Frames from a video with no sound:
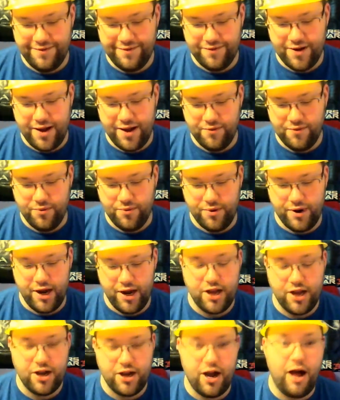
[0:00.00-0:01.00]
for everyone.
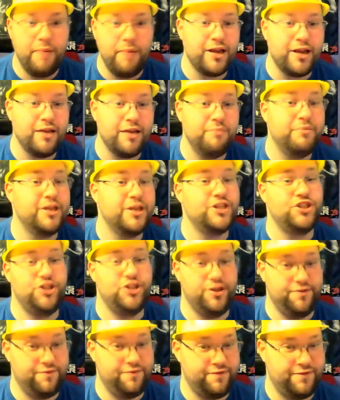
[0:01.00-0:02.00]
Comic
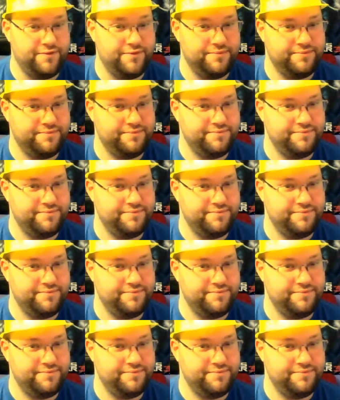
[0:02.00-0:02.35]
Mischief.